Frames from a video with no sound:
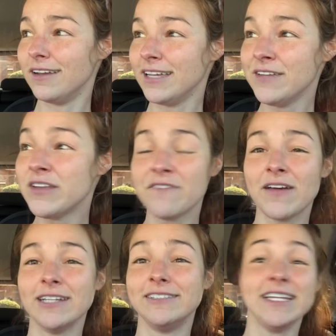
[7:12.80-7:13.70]
even if
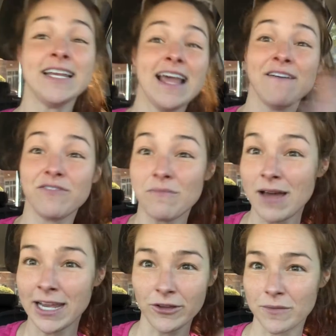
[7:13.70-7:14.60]
I didn't have the
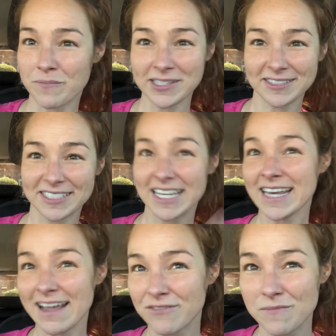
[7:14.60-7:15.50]
money or the business
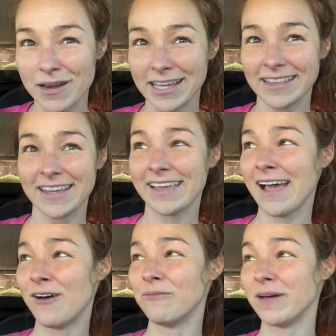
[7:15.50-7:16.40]
didn't have the money in the
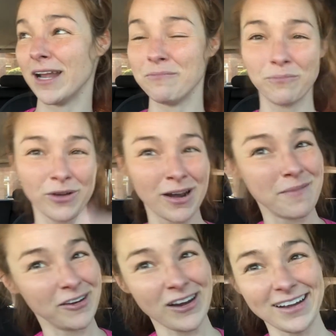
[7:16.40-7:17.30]
account, but I put it on
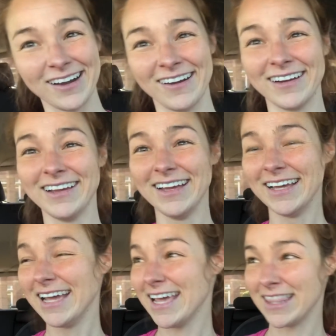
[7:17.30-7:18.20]
my credit card,
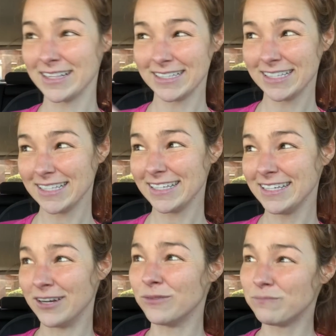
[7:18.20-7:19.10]
and
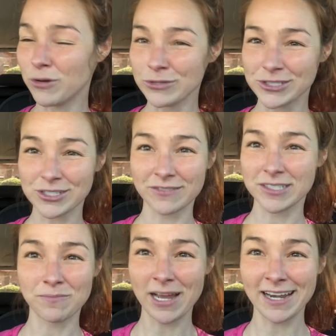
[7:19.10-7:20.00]
you know, Postal
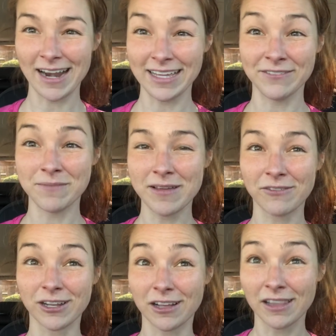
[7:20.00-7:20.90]
Service might not even be
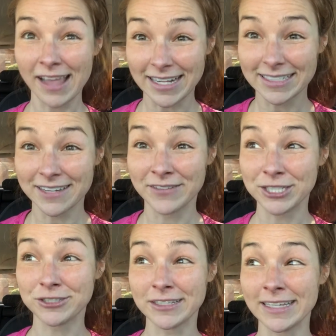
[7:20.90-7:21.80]
able to collect
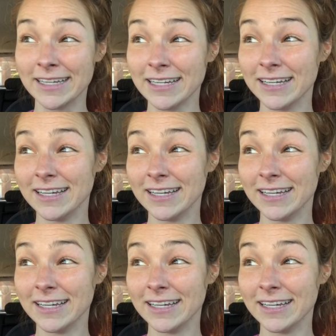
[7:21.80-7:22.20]
eventually.